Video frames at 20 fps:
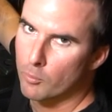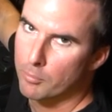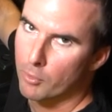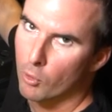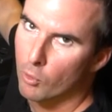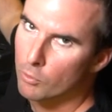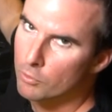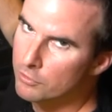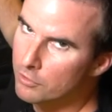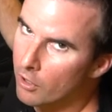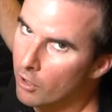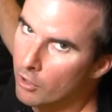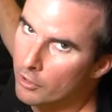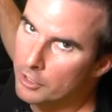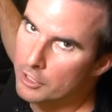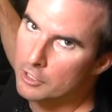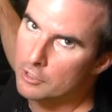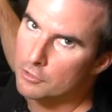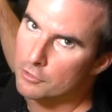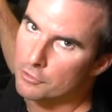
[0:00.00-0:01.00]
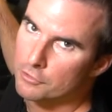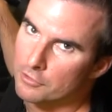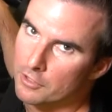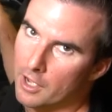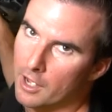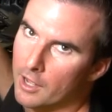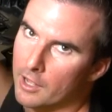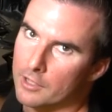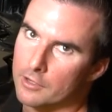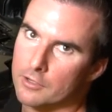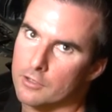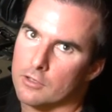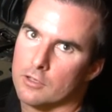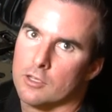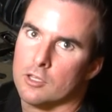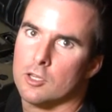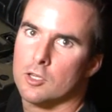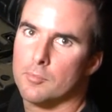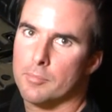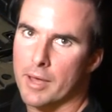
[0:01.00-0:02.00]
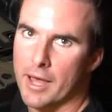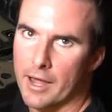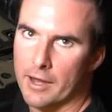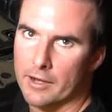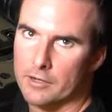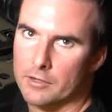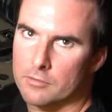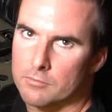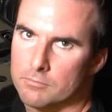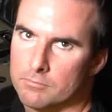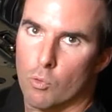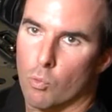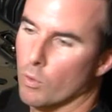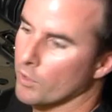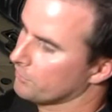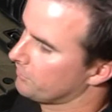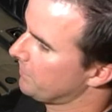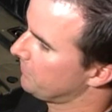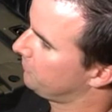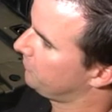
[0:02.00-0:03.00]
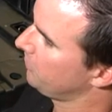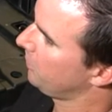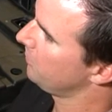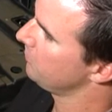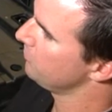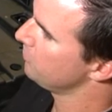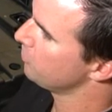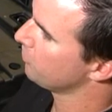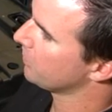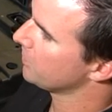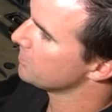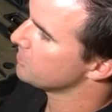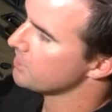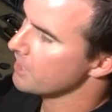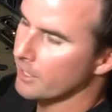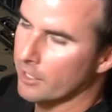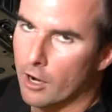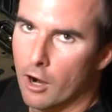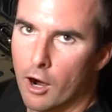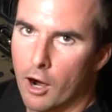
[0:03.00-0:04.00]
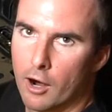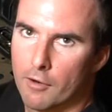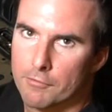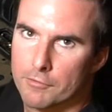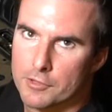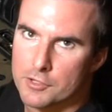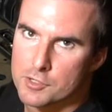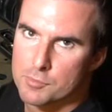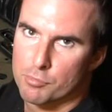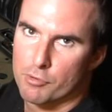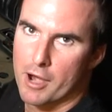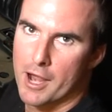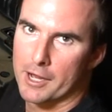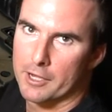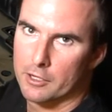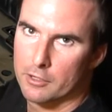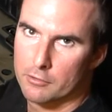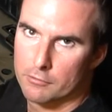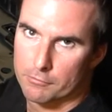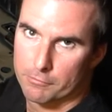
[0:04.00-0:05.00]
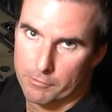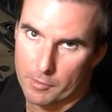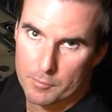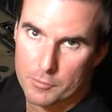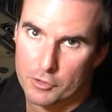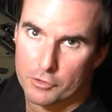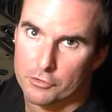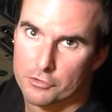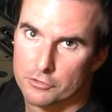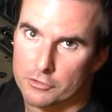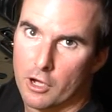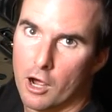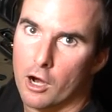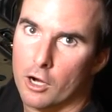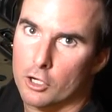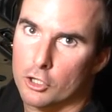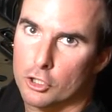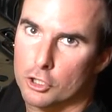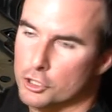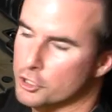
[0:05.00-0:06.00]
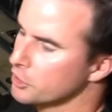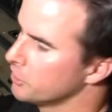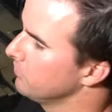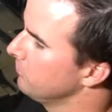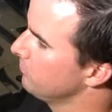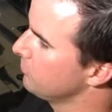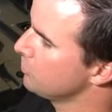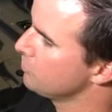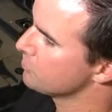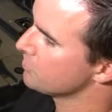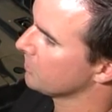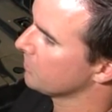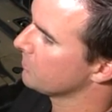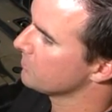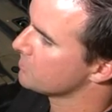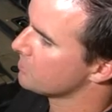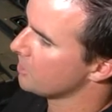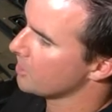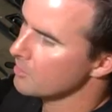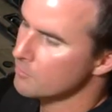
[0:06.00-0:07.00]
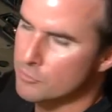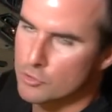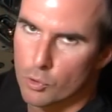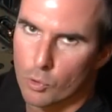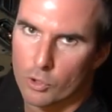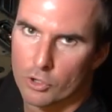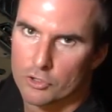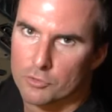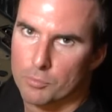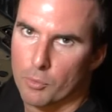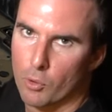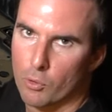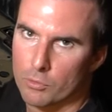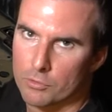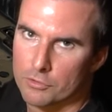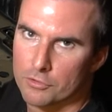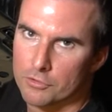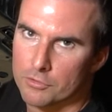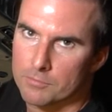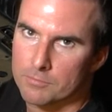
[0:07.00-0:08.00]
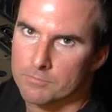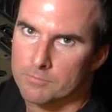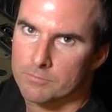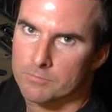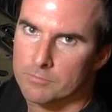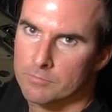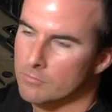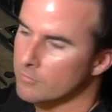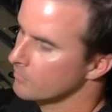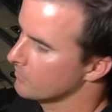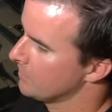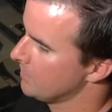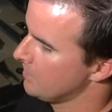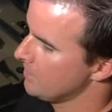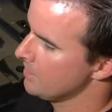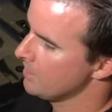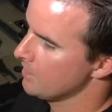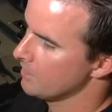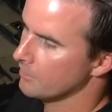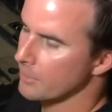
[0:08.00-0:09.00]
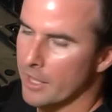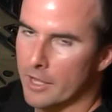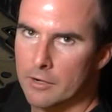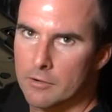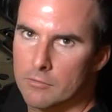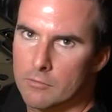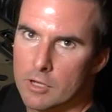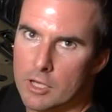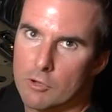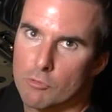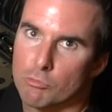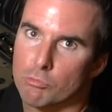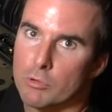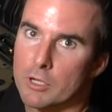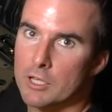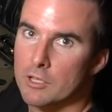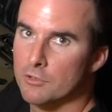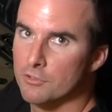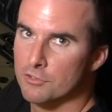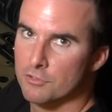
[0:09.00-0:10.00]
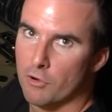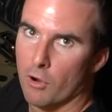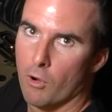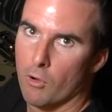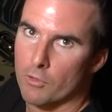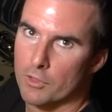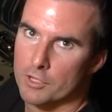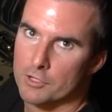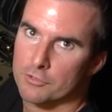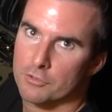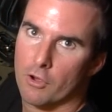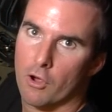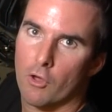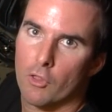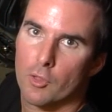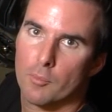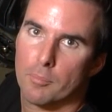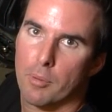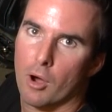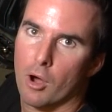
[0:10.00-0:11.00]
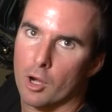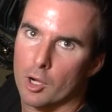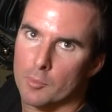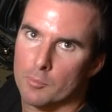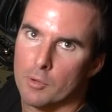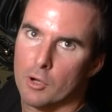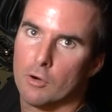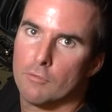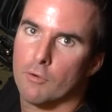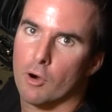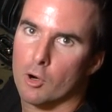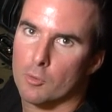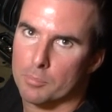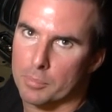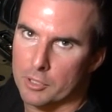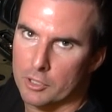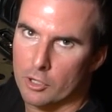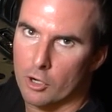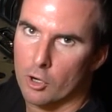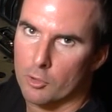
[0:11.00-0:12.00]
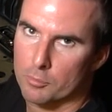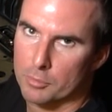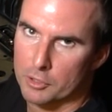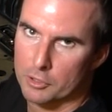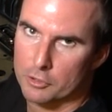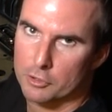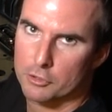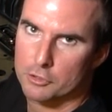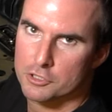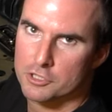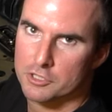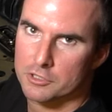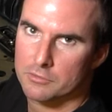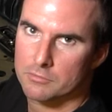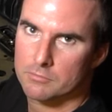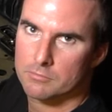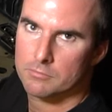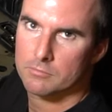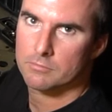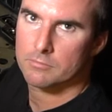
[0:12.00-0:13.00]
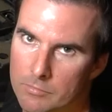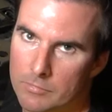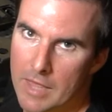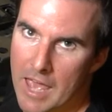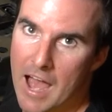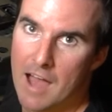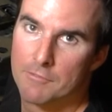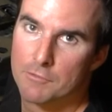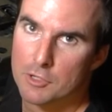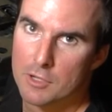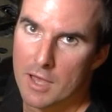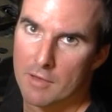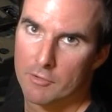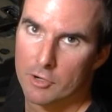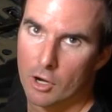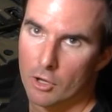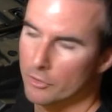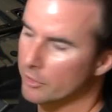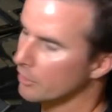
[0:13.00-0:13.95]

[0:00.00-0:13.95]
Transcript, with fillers: bolt on either side in the back. Once that's done, you're gonna take off this bracket from your stock cushion using the same Torx bolts. Then reinstall this on the bottom of our PRP cushion. After you have it on